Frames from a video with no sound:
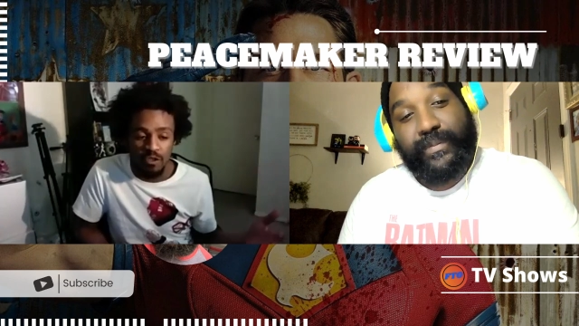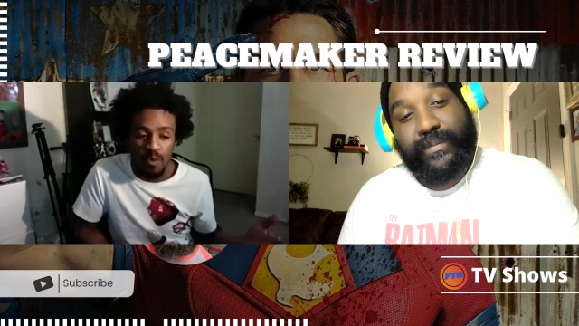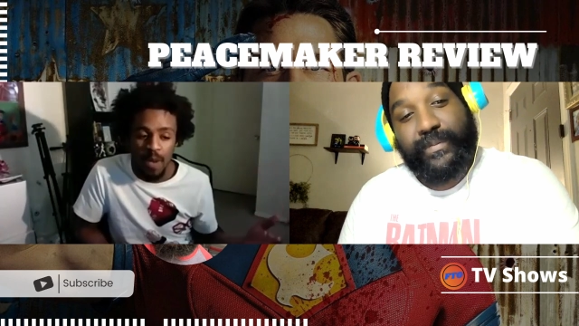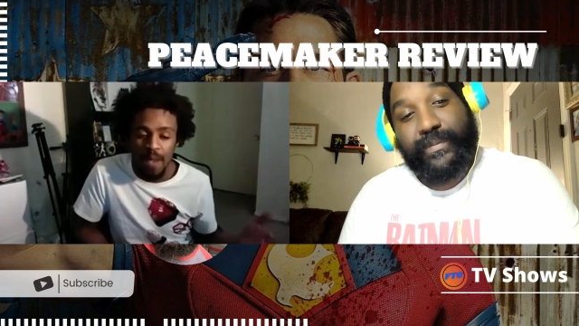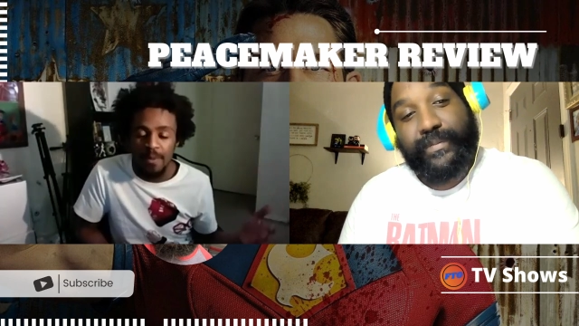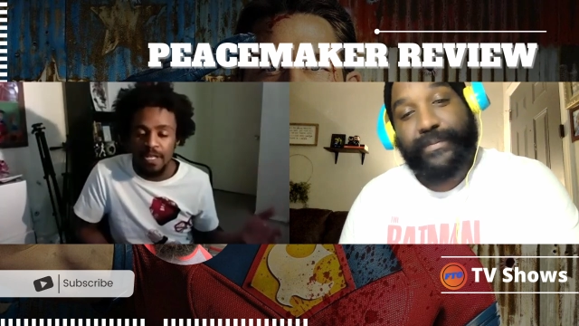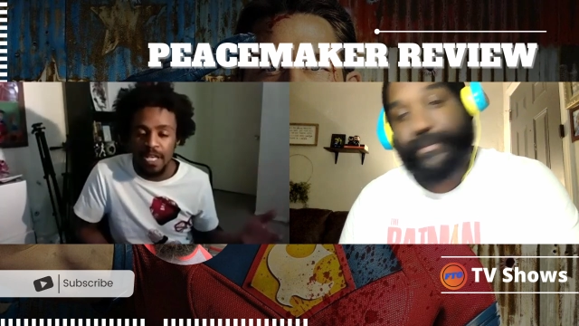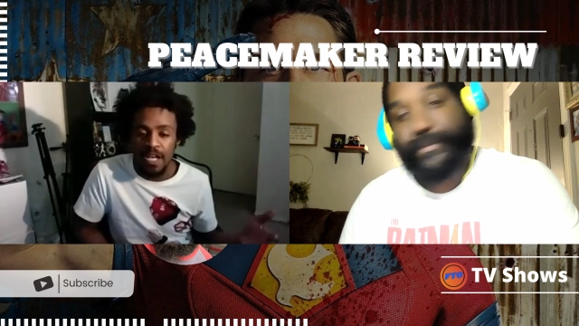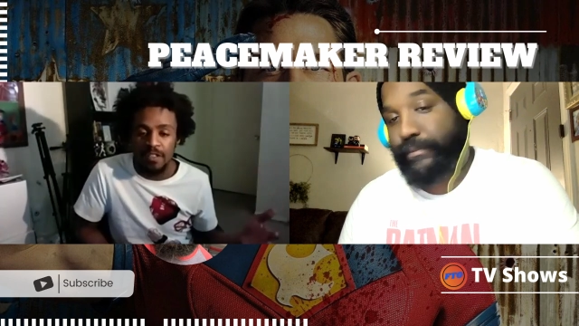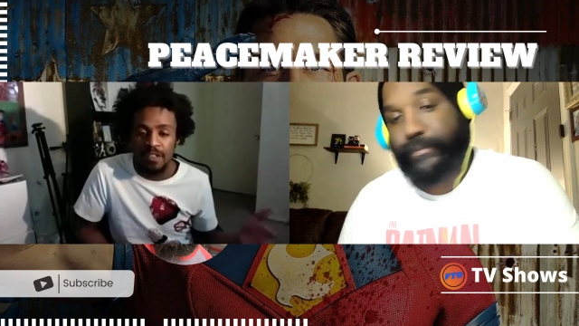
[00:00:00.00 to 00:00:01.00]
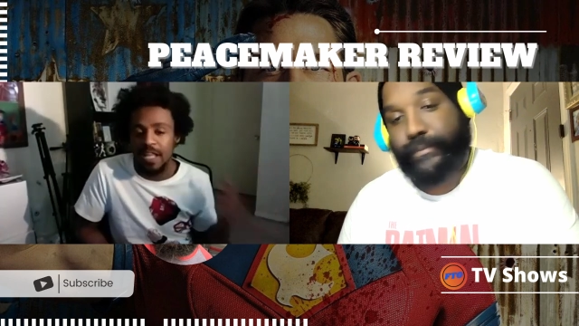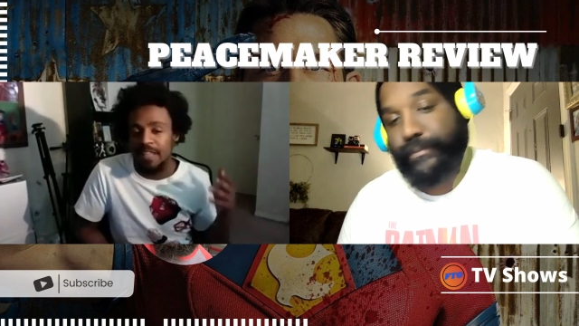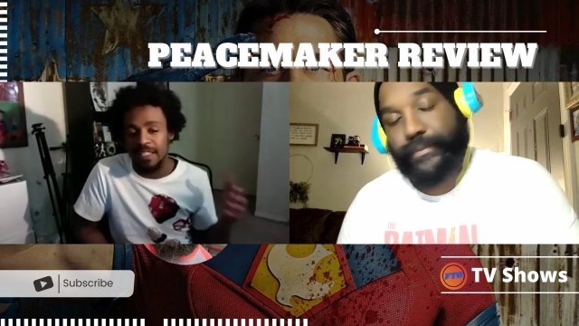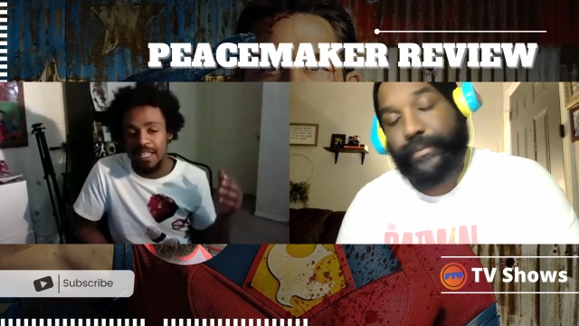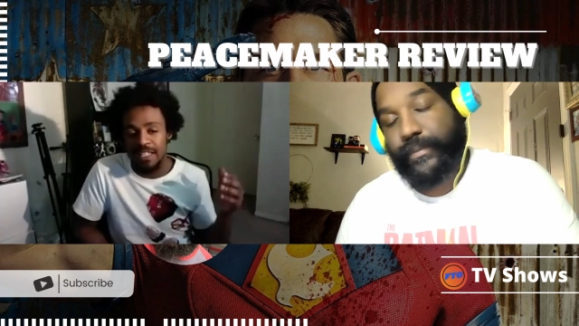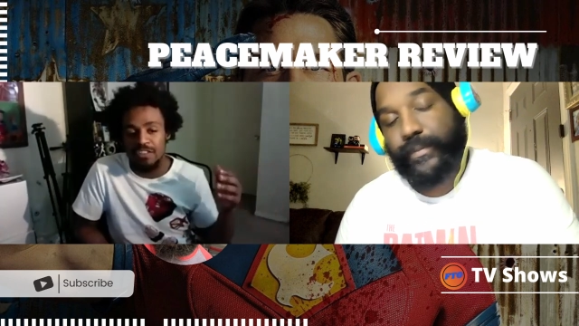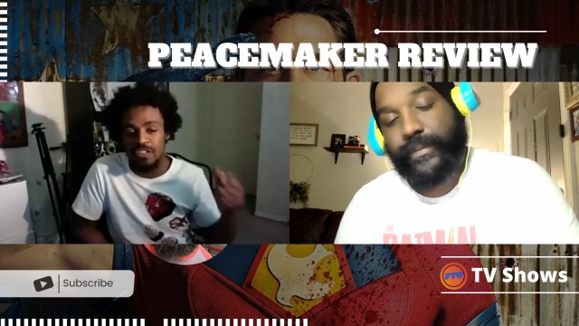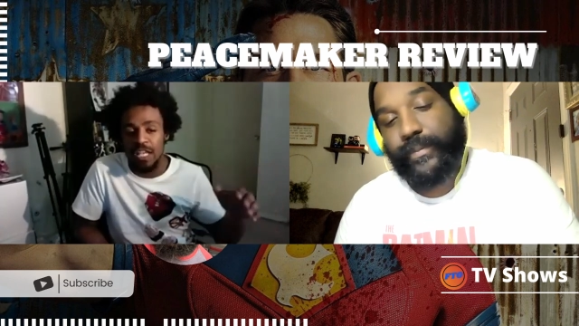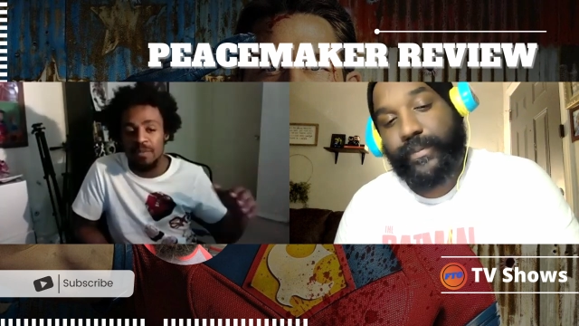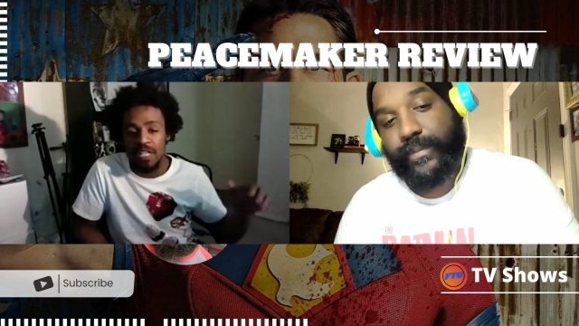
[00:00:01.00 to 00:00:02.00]
Speaker 1: popular character, and I think that's
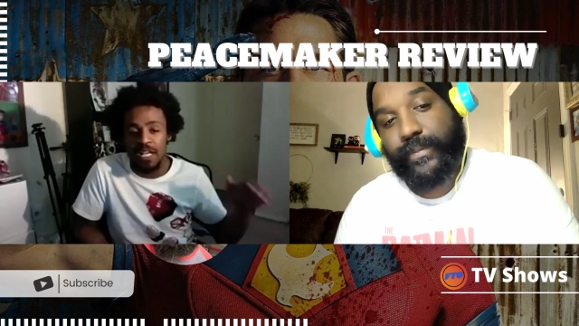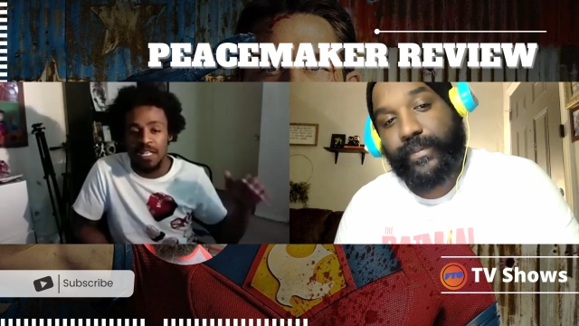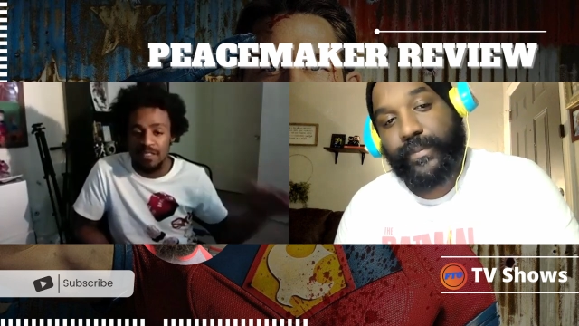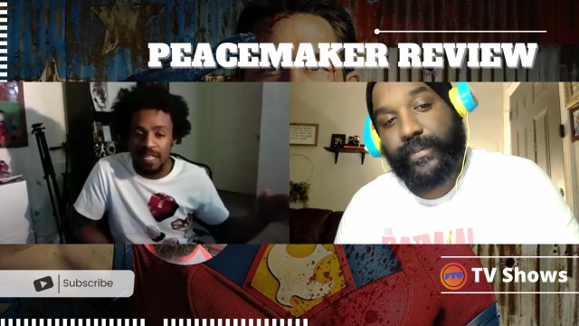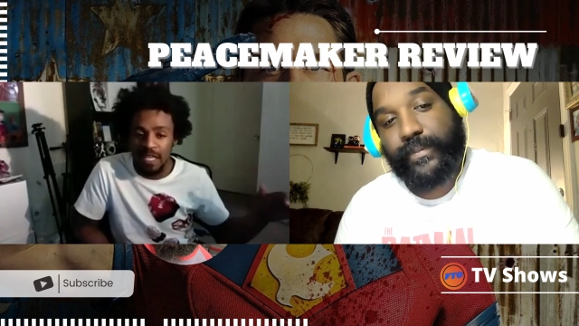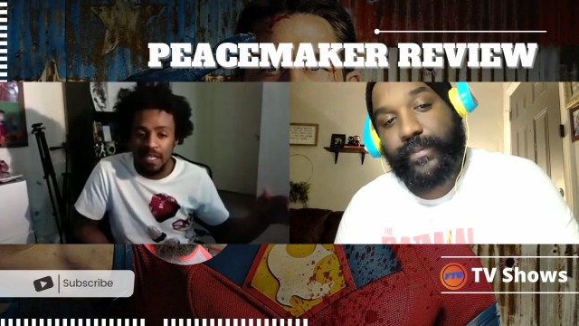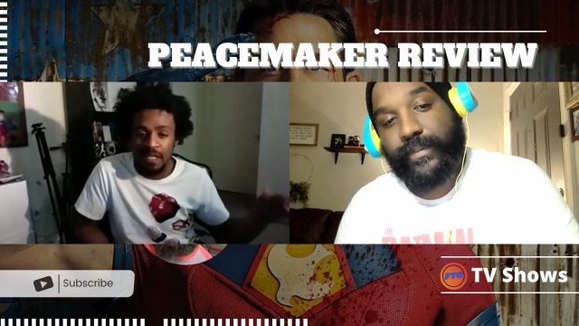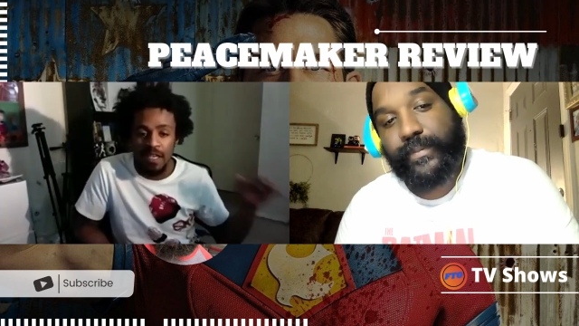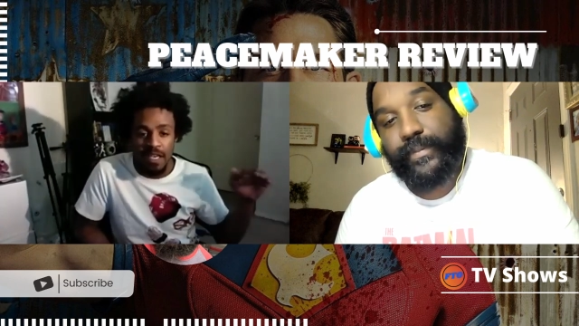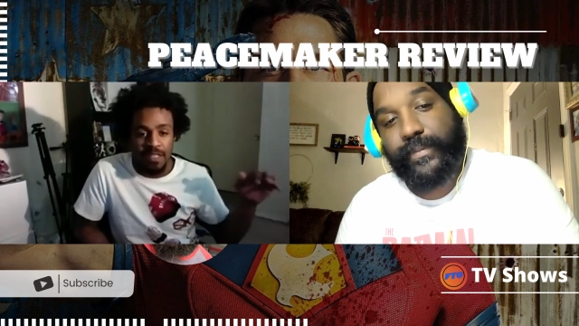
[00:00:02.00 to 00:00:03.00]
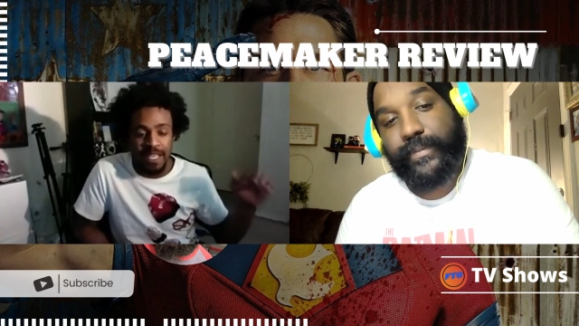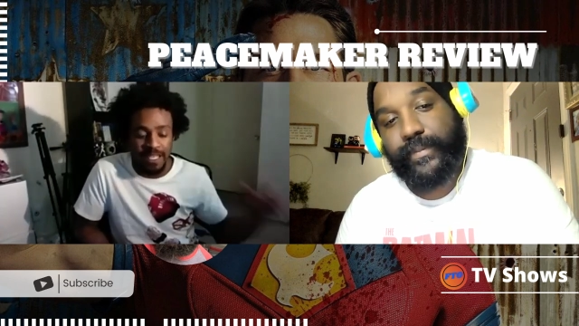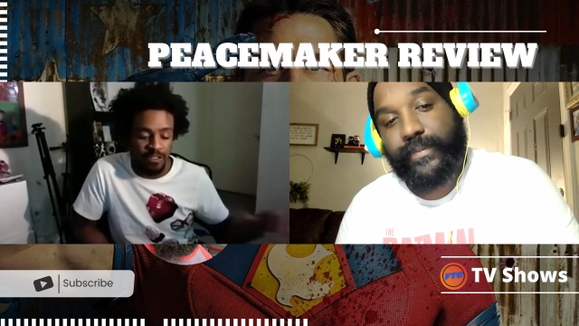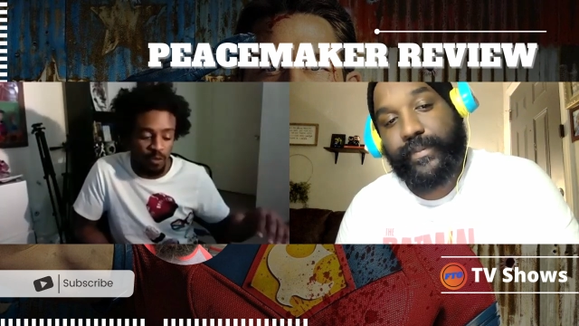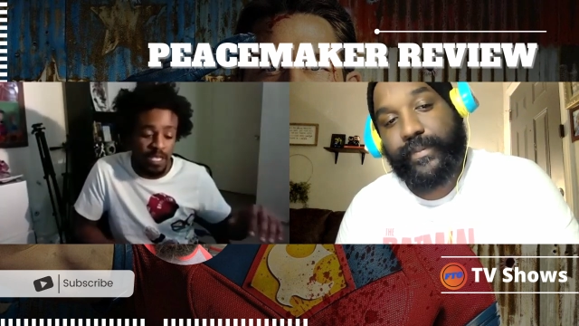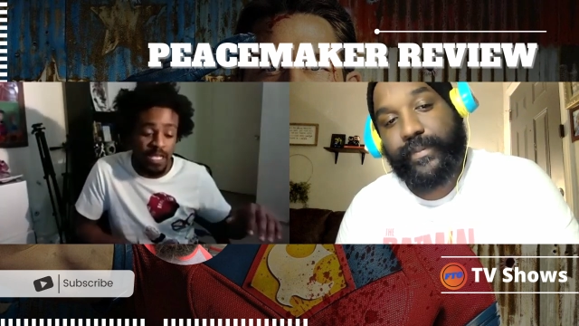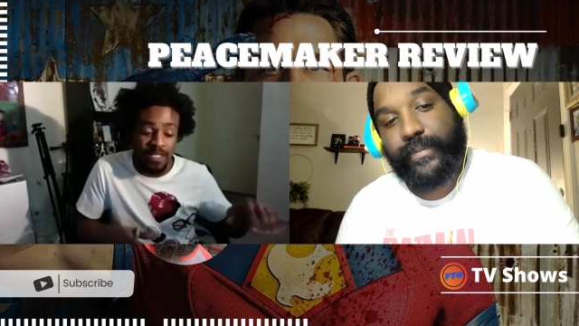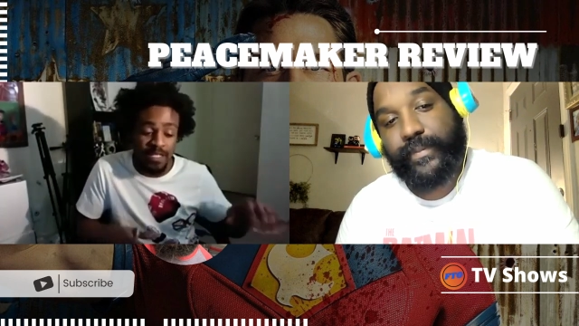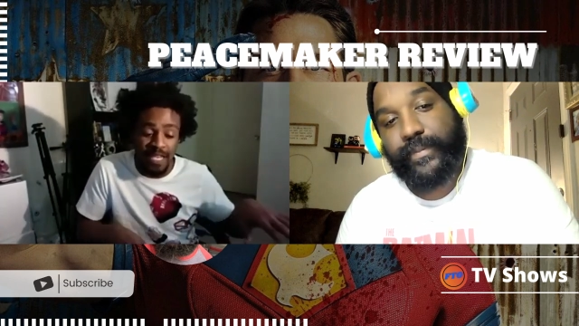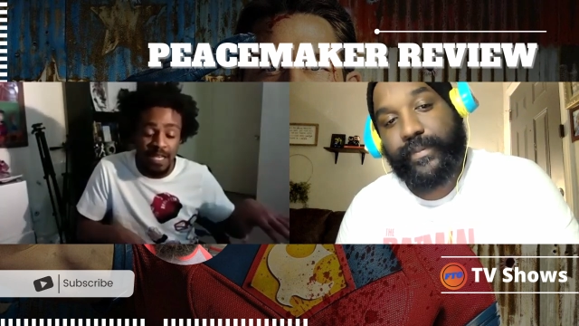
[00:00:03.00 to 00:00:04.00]
James Gunn's thing. Like, so he can
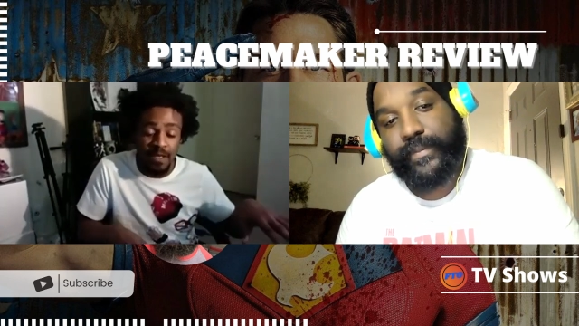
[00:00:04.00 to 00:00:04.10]
take